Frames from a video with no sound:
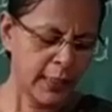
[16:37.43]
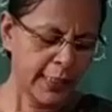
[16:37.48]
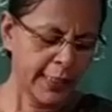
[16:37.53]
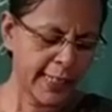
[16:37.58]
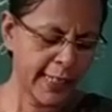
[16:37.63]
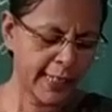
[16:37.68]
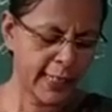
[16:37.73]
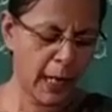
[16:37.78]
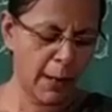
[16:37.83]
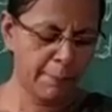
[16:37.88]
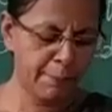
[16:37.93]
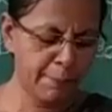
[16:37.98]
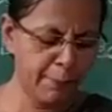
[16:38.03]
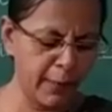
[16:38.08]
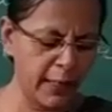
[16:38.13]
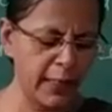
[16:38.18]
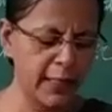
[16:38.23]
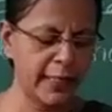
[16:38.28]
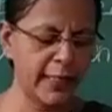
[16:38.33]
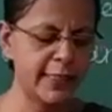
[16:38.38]
A
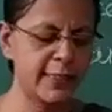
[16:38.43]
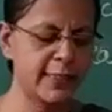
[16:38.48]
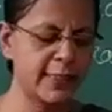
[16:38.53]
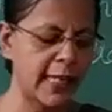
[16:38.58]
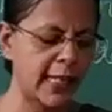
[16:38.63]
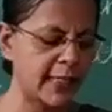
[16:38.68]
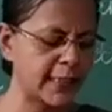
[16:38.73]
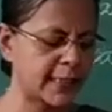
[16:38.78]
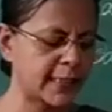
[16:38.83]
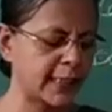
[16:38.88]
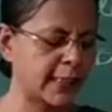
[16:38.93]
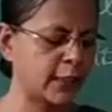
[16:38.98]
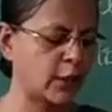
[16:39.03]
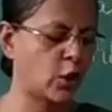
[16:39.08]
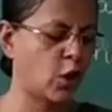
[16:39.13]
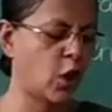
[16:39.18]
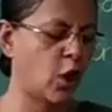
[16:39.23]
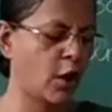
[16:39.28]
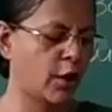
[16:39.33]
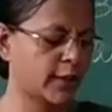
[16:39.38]
couple results
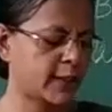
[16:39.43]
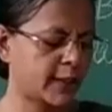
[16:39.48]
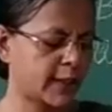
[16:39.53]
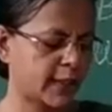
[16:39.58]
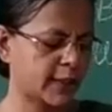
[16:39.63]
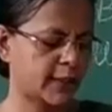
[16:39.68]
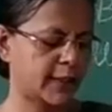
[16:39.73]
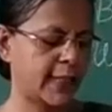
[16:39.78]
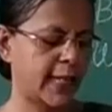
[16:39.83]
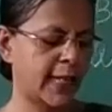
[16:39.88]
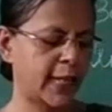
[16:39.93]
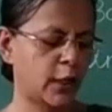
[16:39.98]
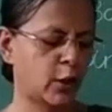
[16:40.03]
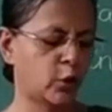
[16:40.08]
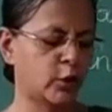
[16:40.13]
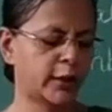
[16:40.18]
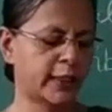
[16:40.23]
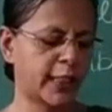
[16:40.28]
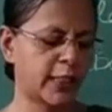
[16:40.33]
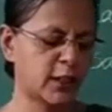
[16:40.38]
in causes the
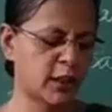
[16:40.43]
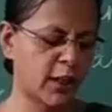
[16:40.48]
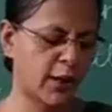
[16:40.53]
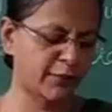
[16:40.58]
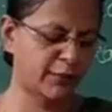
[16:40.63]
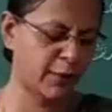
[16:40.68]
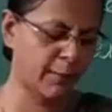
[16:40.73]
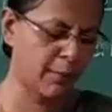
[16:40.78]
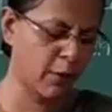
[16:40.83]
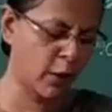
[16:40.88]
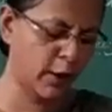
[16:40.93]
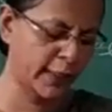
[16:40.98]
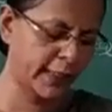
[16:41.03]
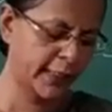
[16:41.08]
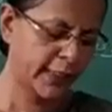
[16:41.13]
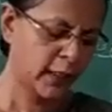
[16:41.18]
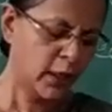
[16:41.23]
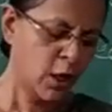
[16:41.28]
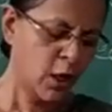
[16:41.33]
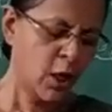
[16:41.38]
rotation of the
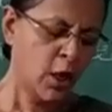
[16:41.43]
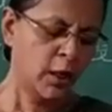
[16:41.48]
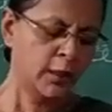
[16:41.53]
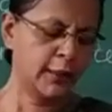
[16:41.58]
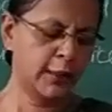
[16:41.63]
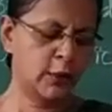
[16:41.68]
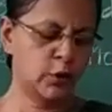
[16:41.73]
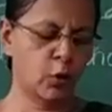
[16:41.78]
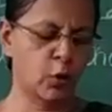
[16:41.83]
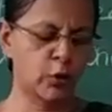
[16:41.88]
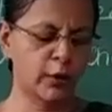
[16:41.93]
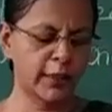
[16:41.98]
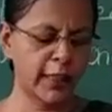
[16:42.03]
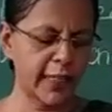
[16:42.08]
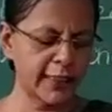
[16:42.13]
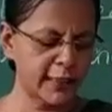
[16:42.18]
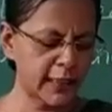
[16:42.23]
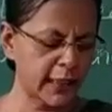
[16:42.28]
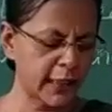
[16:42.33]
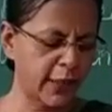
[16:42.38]
body. This
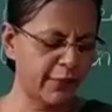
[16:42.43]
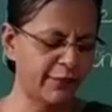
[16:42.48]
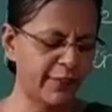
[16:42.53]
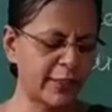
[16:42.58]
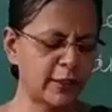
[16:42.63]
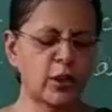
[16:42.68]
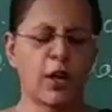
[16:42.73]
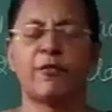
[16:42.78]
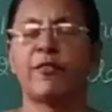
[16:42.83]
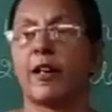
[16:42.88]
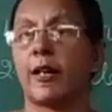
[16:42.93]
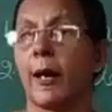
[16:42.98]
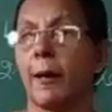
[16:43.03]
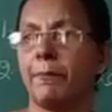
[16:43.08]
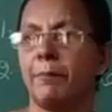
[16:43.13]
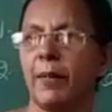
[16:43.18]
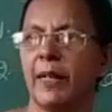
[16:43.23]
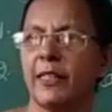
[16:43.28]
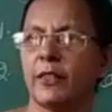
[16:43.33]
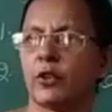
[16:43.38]
rotating effect of a
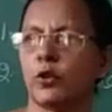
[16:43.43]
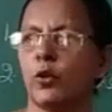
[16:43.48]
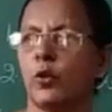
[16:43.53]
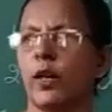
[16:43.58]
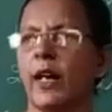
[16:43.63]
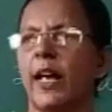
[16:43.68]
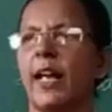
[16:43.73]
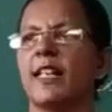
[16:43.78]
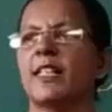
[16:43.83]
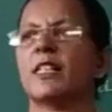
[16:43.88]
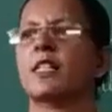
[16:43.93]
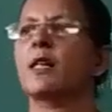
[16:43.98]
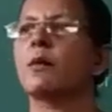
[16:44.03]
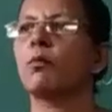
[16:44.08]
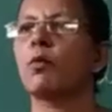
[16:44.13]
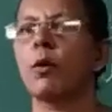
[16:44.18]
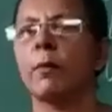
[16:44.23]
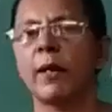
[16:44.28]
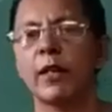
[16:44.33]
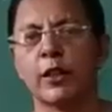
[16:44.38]
couple is known
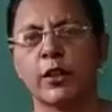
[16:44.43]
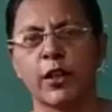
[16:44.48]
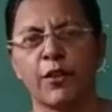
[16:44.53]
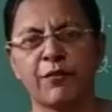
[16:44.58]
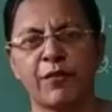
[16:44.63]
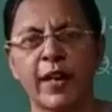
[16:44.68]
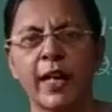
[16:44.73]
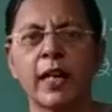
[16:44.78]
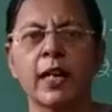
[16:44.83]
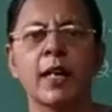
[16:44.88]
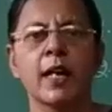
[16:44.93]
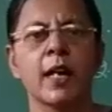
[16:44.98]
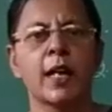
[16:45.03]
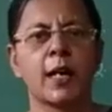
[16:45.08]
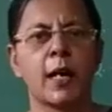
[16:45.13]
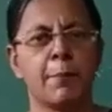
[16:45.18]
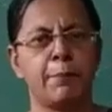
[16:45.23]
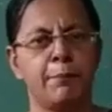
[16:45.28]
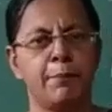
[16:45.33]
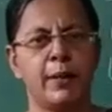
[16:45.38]
as moment of
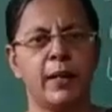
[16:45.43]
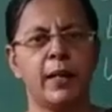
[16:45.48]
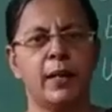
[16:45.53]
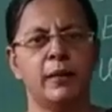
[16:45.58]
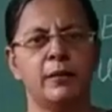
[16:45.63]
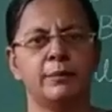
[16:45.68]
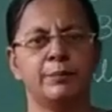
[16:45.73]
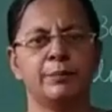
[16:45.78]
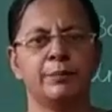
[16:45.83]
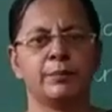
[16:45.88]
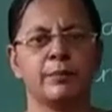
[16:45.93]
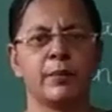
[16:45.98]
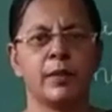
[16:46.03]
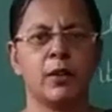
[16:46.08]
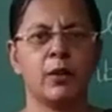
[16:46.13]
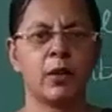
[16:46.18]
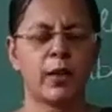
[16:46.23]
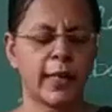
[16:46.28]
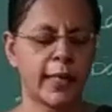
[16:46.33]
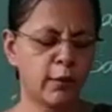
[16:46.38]
a couple.
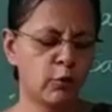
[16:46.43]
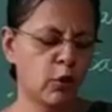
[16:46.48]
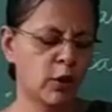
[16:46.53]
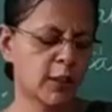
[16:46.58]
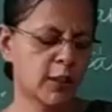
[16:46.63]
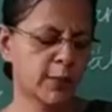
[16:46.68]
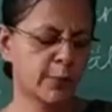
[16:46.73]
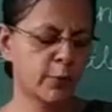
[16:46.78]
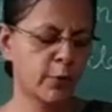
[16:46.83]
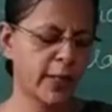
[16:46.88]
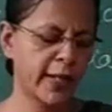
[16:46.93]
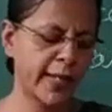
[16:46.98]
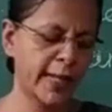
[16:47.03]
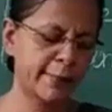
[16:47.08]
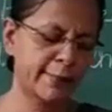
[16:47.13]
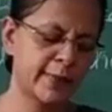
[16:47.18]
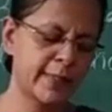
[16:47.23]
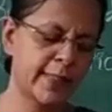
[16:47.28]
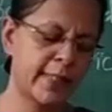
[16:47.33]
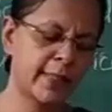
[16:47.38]
Okay, once more I
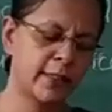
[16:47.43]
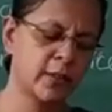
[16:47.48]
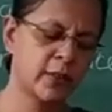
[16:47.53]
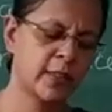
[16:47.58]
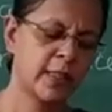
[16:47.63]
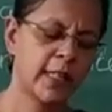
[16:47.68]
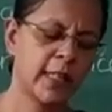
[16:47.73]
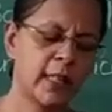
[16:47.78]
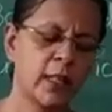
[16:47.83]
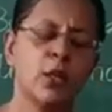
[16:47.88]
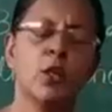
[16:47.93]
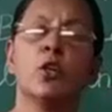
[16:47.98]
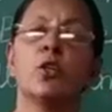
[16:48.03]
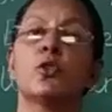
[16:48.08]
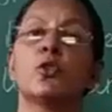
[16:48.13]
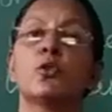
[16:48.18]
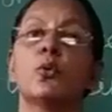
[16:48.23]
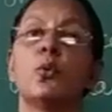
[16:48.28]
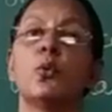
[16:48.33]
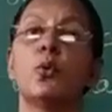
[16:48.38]
am saying,
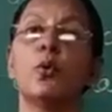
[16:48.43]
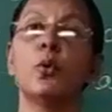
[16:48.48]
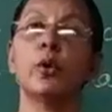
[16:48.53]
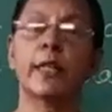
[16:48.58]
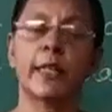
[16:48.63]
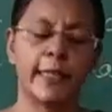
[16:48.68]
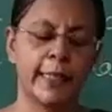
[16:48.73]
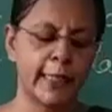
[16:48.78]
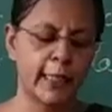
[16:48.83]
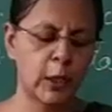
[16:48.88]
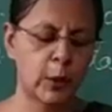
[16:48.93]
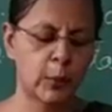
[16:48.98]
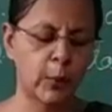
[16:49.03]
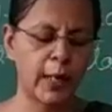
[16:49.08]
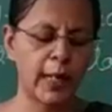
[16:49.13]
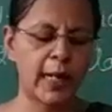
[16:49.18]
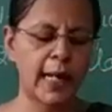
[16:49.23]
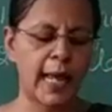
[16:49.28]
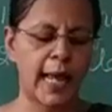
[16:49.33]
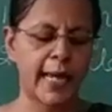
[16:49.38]
see, two
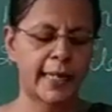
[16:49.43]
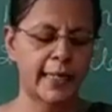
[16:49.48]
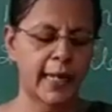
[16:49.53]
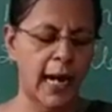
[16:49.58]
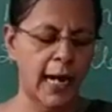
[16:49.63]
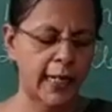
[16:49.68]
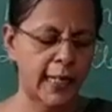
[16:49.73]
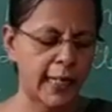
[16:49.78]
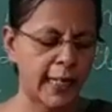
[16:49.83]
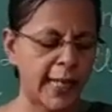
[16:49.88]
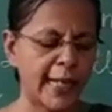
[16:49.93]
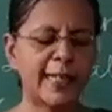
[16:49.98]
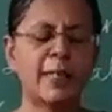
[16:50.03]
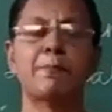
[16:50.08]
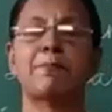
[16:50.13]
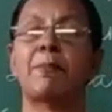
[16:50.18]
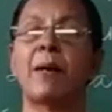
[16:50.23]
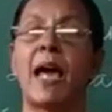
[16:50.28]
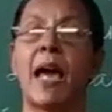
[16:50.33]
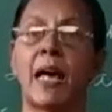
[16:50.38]
equal and
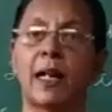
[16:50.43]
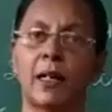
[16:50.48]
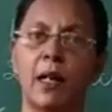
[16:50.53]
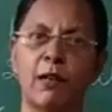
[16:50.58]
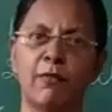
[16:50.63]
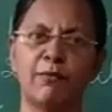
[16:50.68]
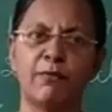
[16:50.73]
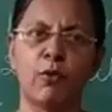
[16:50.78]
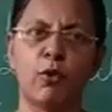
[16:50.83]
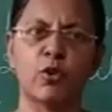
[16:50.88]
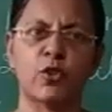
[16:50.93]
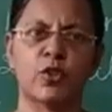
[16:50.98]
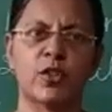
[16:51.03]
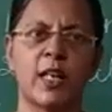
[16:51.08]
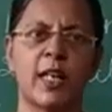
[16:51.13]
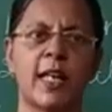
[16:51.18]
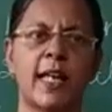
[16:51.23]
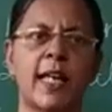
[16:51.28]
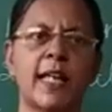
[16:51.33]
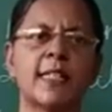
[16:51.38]
unlike parallel
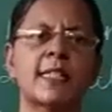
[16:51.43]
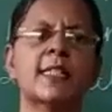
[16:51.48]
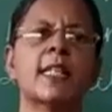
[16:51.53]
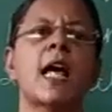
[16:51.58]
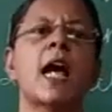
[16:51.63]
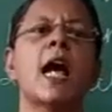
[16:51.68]
forces